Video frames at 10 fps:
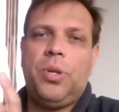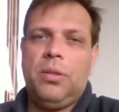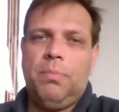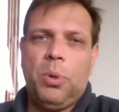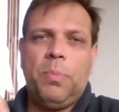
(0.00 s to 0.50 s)

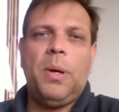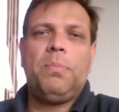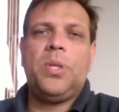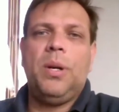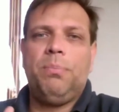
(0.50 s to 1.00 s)
pop up
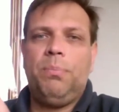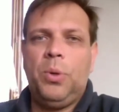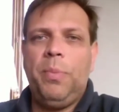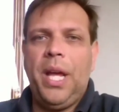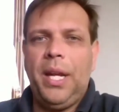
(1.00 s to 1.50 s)
some
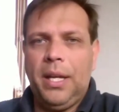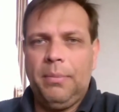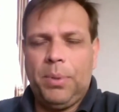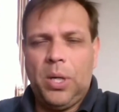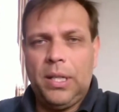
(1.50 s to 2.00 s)
Romanian
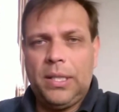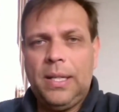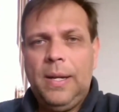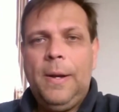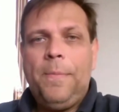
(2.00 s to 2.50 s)
parts.
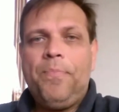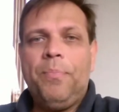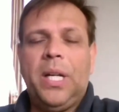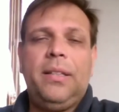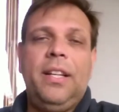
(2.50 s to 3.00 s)

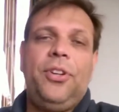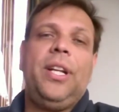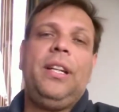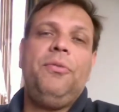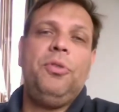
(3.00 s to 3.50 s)
But
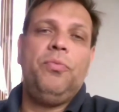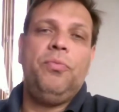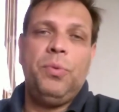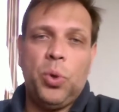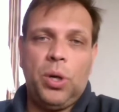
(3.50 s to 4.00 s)
definitely
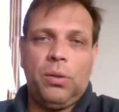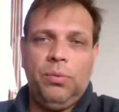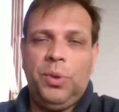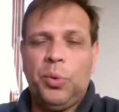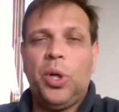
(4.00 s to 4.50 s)
we
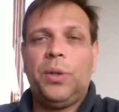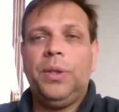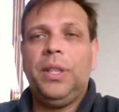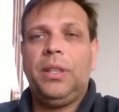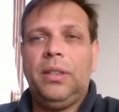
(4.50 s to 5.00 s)
work on
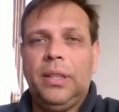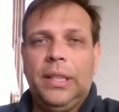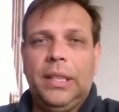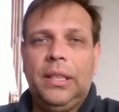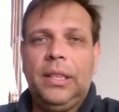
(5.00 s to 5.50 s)
it
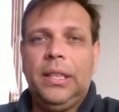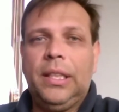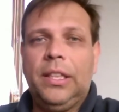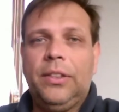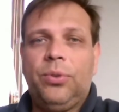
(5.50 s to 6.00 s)

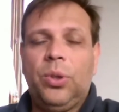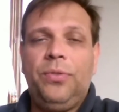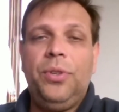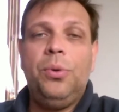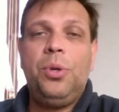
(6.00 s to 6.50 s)
for the
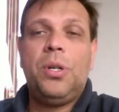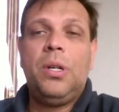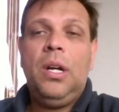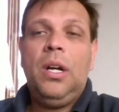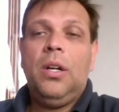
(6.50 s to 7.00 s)
future.
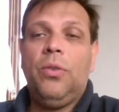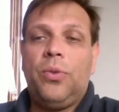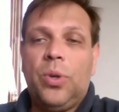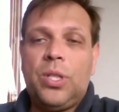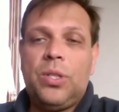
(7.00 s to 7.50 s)
Of
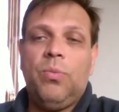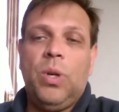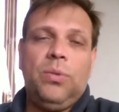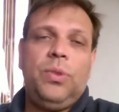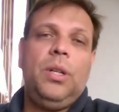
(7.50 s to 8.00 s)
course,
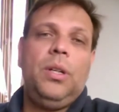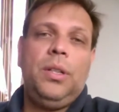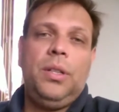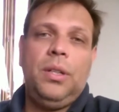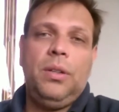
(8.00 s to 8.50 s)
one of
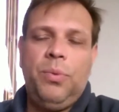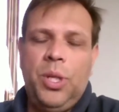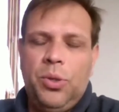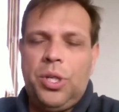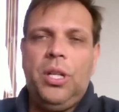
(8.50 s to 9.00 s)
we
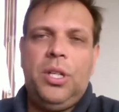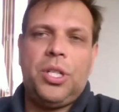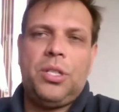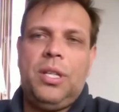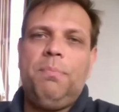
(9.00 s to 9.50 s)
usually
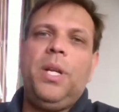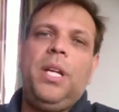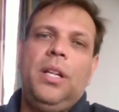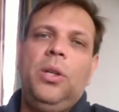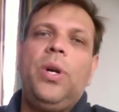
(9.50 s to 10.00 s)
just
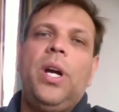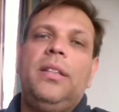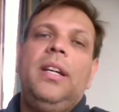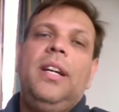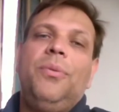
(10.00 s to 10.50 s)
simply look at
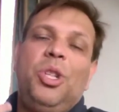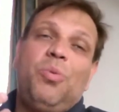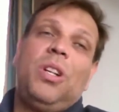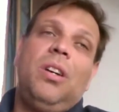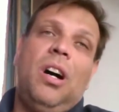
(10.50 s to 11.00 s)
which
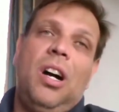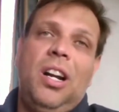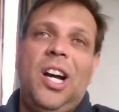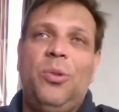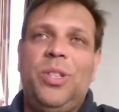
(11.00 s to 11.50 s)
one hard
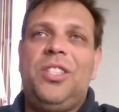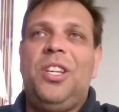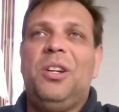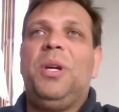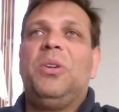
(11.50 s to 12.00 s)
now this
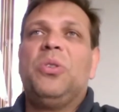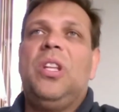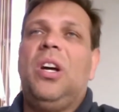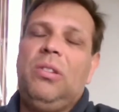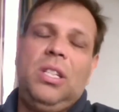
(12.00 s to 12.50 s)
year, because
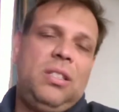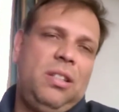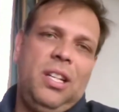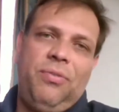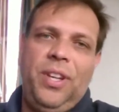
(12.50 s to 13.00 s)
now this
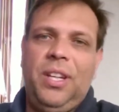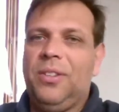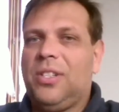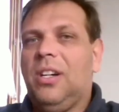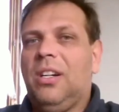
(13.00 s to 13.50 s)
year
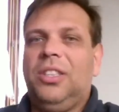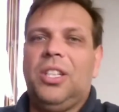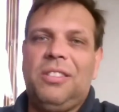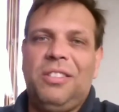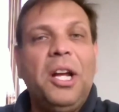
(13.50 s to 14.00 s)
figures are
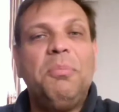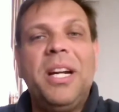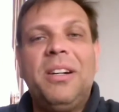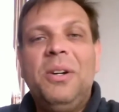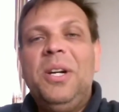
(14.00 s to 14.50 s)
just
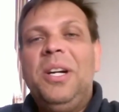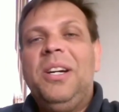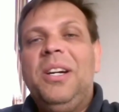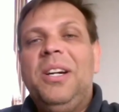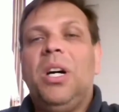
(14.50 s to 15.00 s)
nightmare.
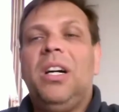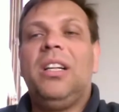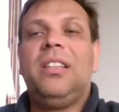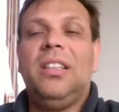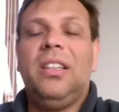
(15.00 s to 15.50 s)

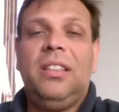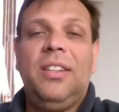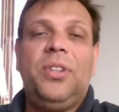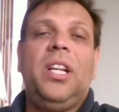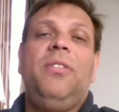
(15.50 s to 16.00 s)
But
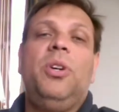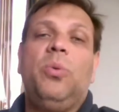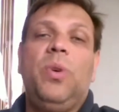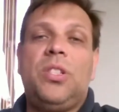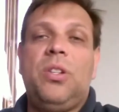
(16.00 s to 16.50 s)
definitely we
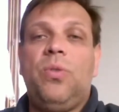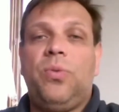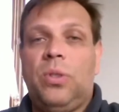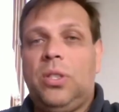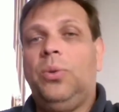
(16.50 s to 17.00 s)
always look
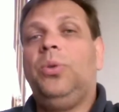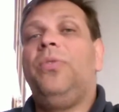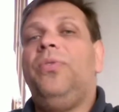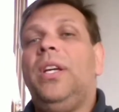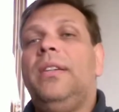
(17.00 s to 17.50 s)
through the
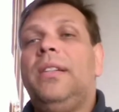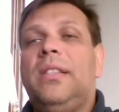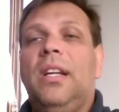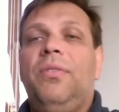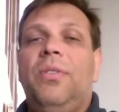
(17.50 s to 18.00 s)
figures,
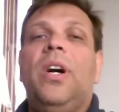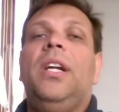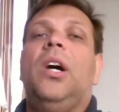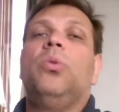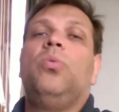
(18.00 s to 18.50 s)
and we find
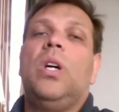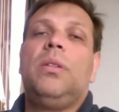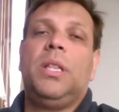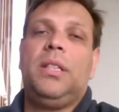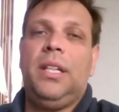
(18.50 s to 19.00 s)
out what
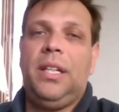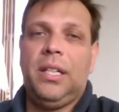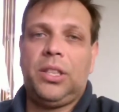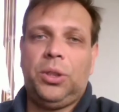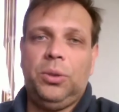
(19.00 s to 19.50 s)

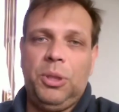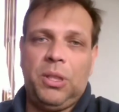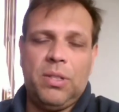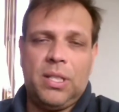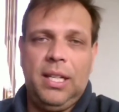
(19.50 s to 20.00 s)
material should be
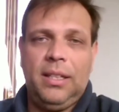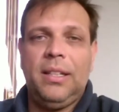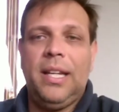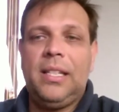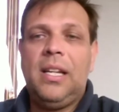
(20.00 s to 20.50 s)
translated
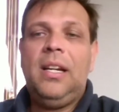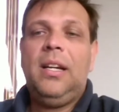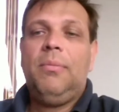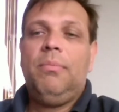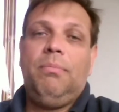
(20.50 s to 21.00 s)
next,
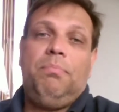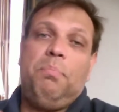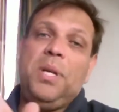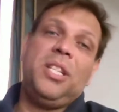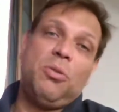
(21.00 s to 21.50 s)

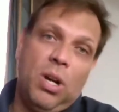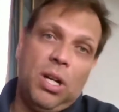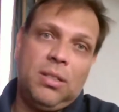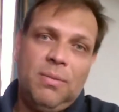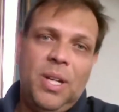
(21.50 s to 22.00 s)

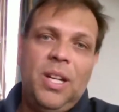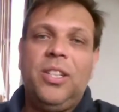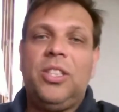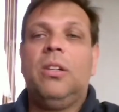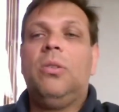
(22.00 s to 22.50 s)
business-wise.
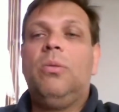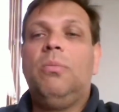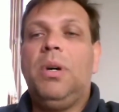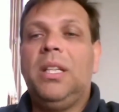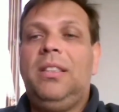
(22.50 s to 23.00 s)
So,
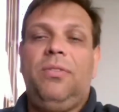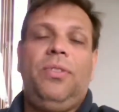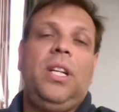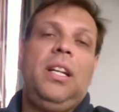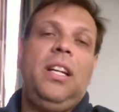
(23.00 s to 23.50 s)
but
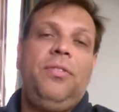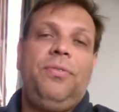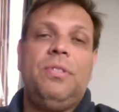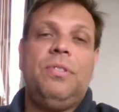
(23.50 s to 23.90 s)
definitely if